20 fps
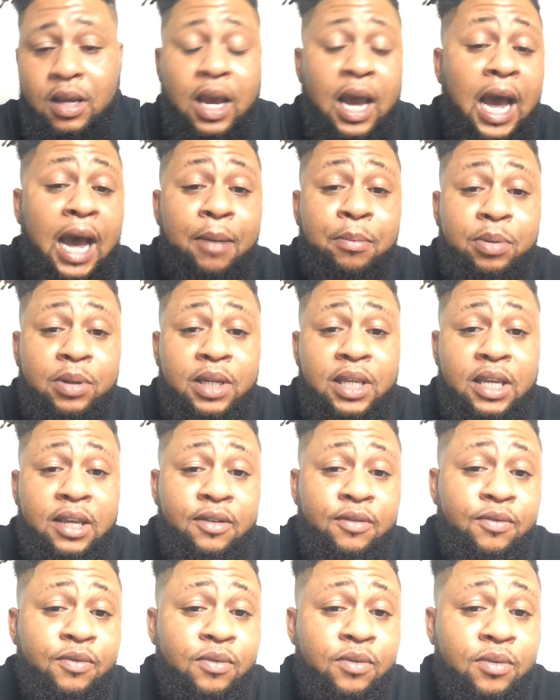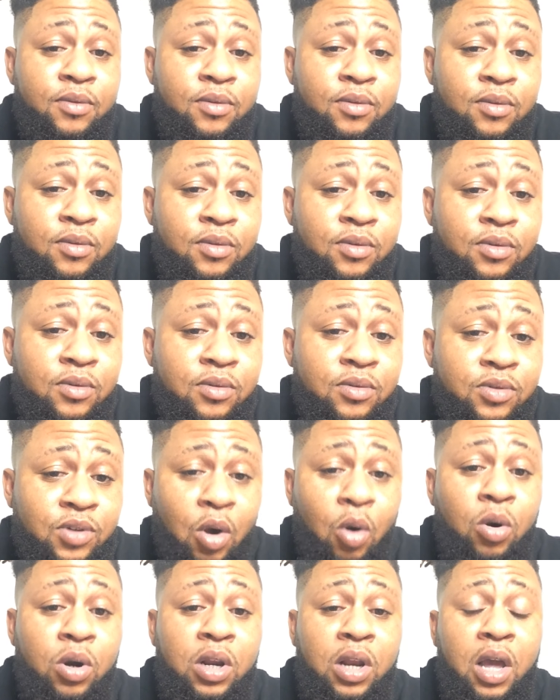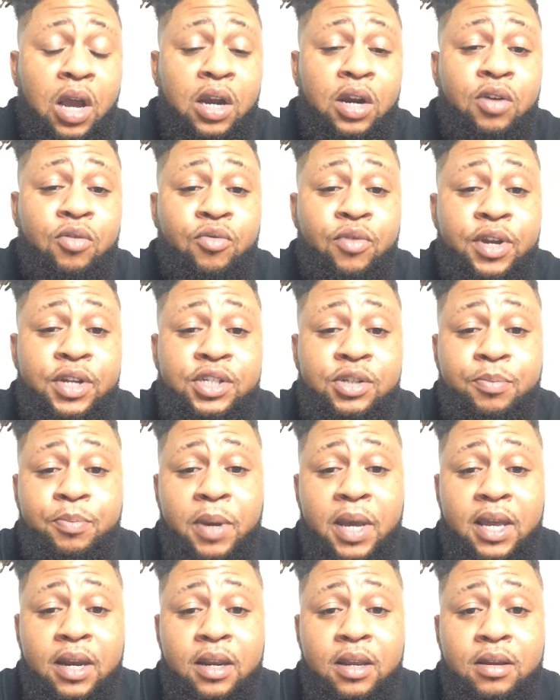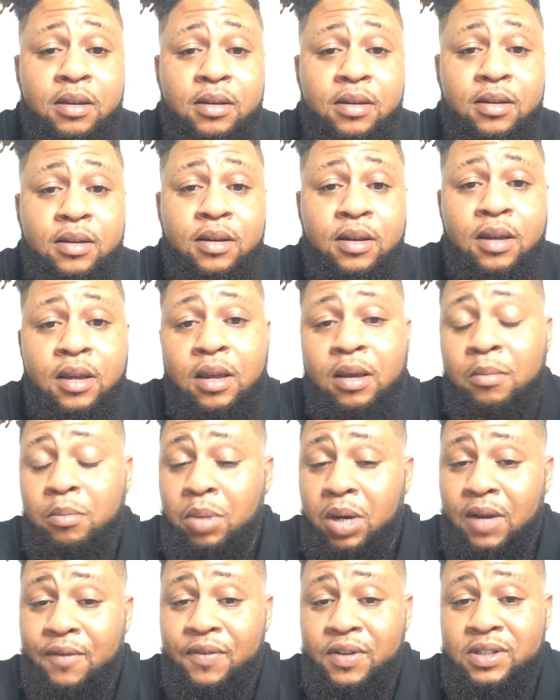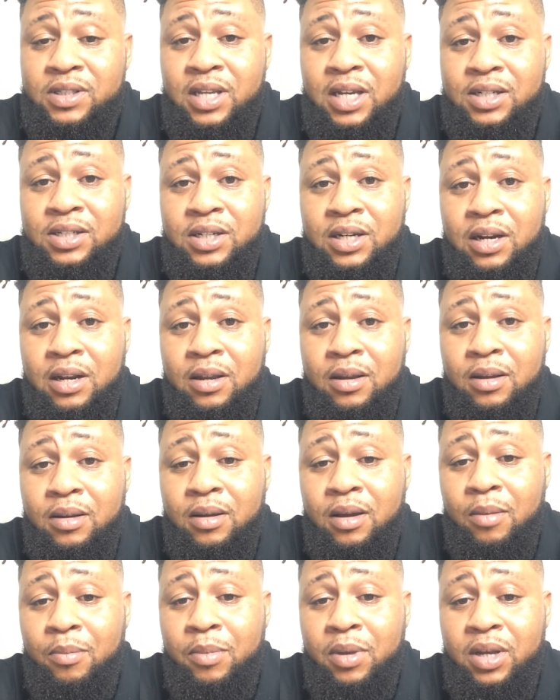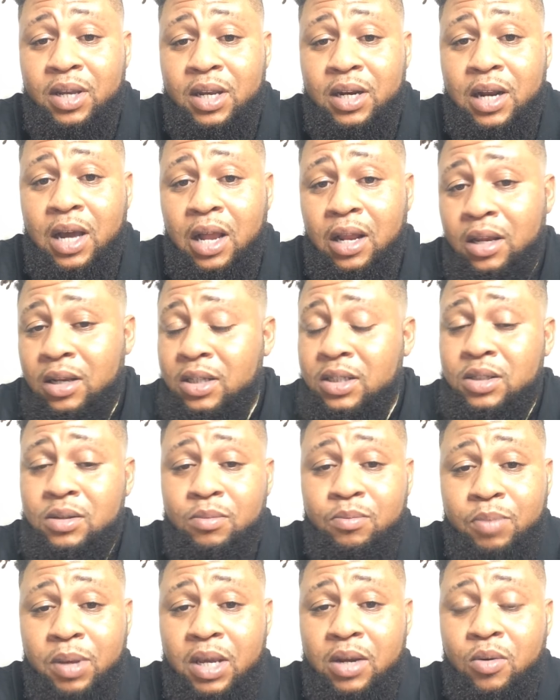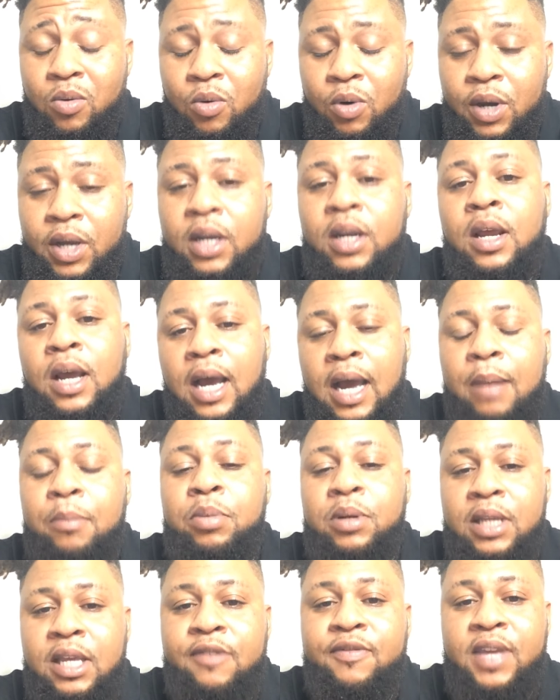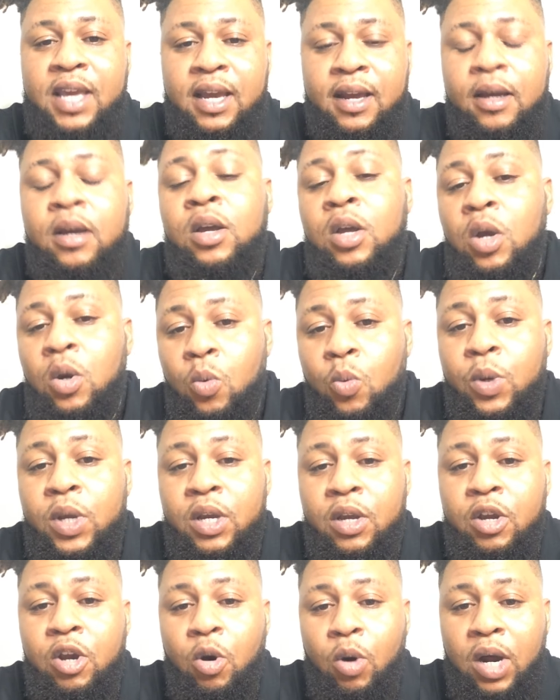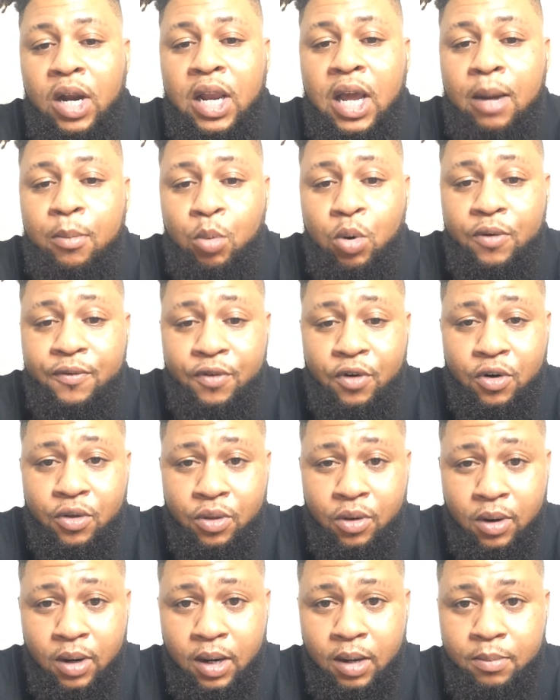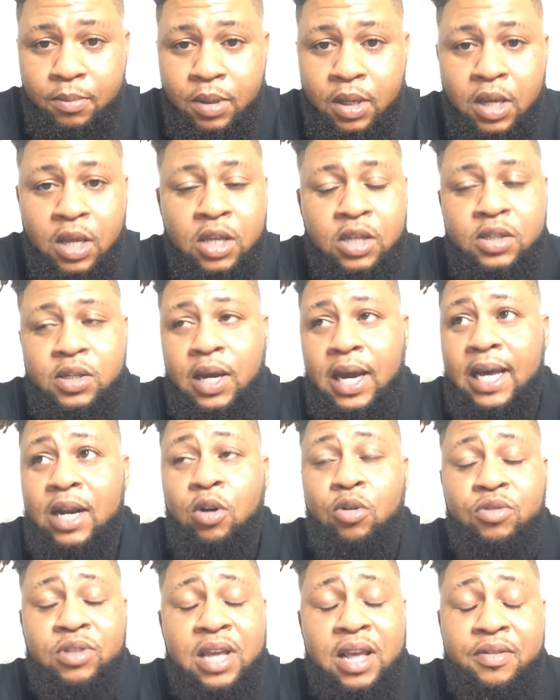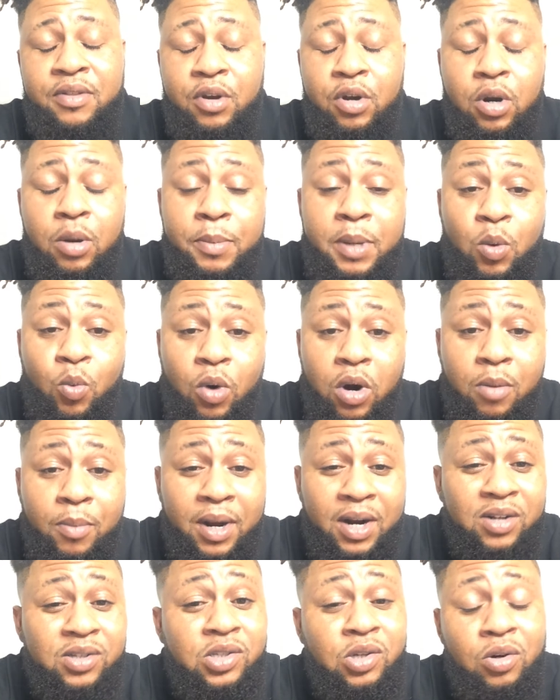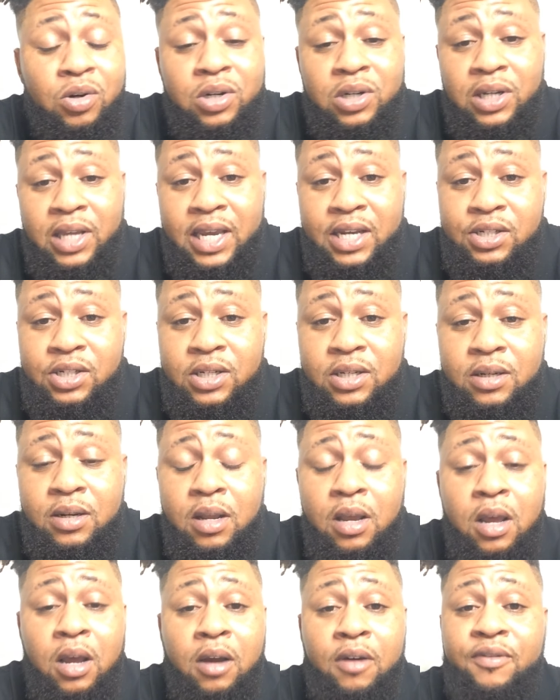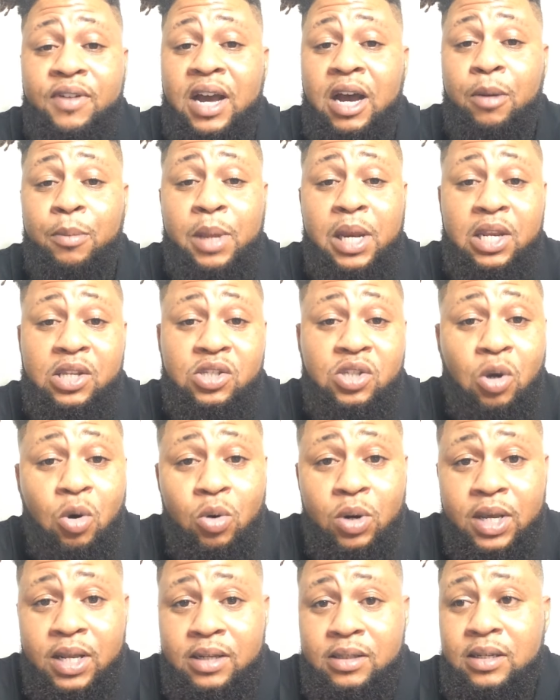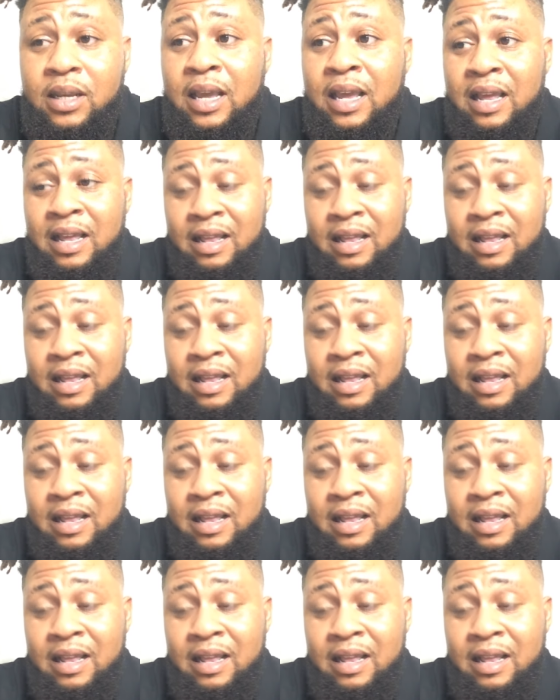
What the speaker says: I believe Dogelon can reach a penny. But if it's touching $1 million Bitcoin, I believe, yeah, we can go a lot more further up. So I don't think they're going to be worried about the circulation of how many tokens